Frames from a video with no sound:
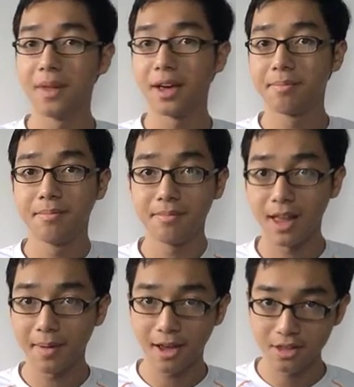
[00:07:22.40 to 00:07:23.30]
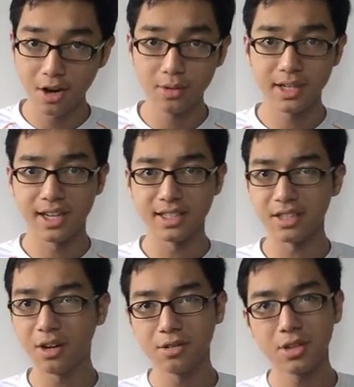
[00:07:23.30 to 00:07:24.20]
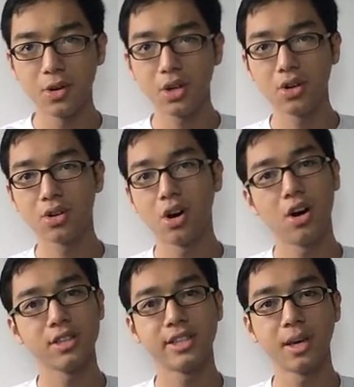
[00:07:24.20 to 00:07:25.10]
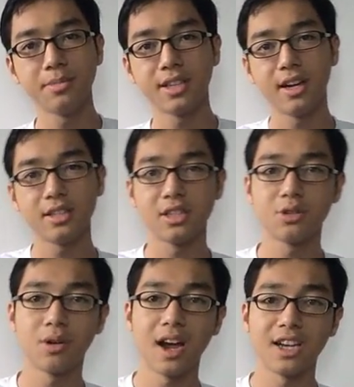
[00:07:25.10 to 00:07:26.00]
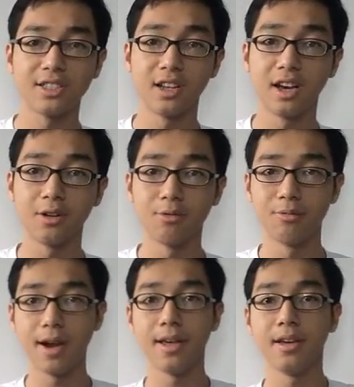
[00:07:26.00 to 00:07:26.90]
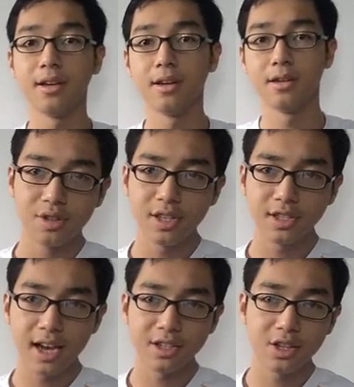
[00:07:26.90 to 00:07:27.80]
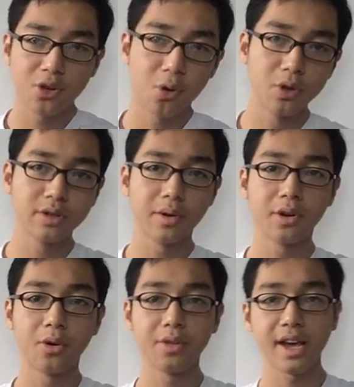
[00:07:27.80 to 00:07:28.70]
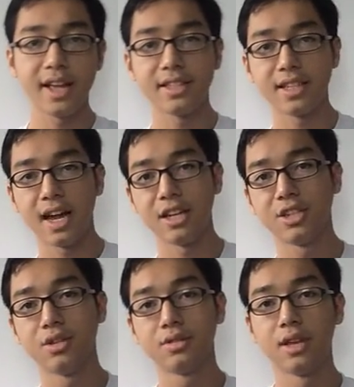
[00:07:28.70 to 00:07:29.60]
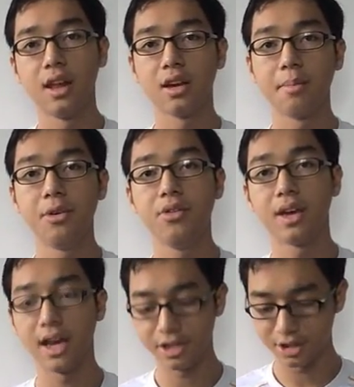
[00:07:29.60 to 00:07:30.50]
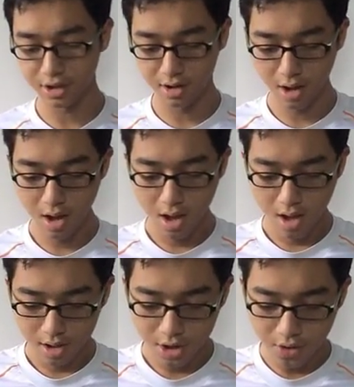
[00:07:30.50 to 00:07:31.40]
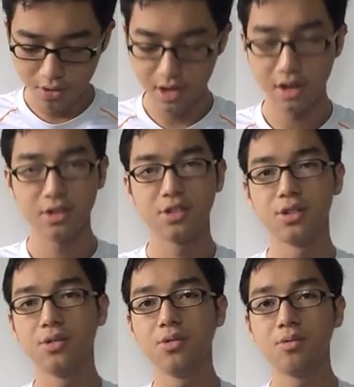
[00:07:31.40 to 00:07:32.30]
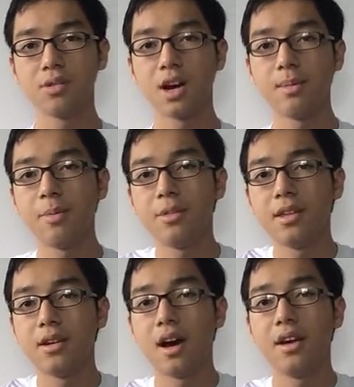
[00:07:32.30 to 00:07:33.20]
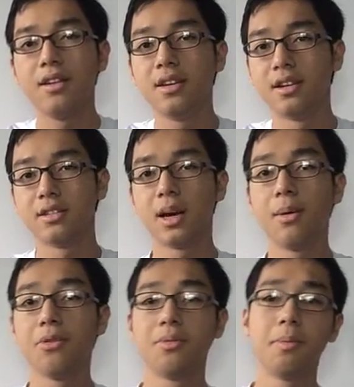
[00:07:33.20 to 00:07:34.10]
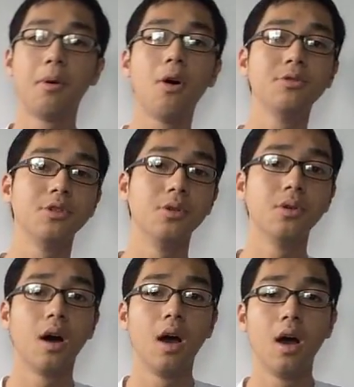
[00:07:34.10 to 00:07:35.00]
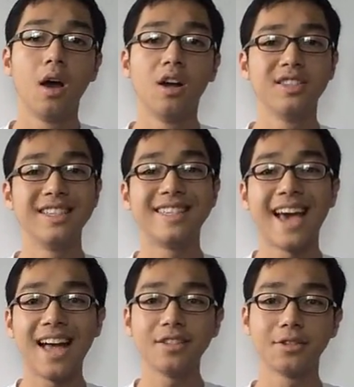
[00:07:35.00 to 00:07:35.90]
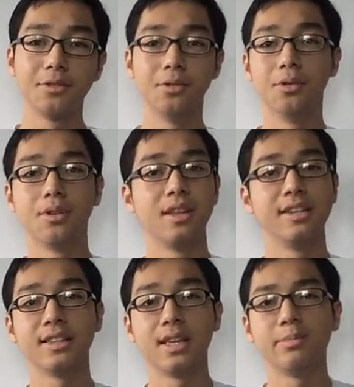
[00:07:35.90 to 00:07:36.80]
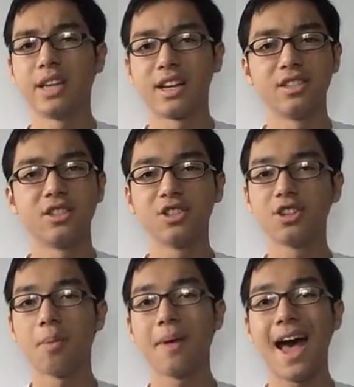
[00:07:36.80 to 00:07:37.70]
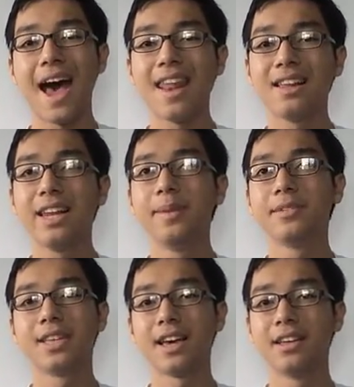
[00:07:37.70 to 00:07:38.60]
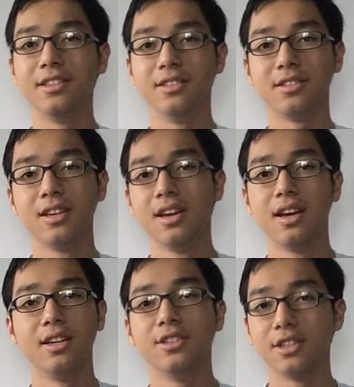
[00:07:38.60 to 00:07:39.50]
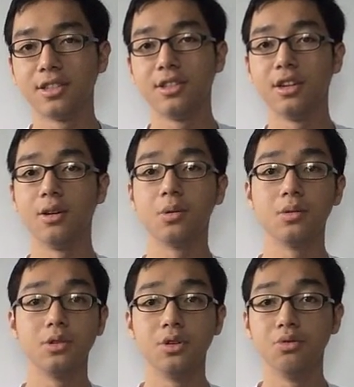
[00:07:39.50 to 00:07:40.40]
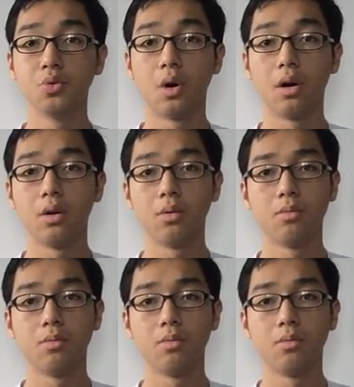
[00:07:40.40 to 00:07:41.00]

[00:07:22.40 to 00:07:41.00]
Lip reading: like back in the old days. And also it caused some sites to crash, like Reddit. This actually caused what we call the International Telecommunication Union to come up with an idea, to come up with a proposal to cancel these leap seconds, to stop adding leap seconds and just use what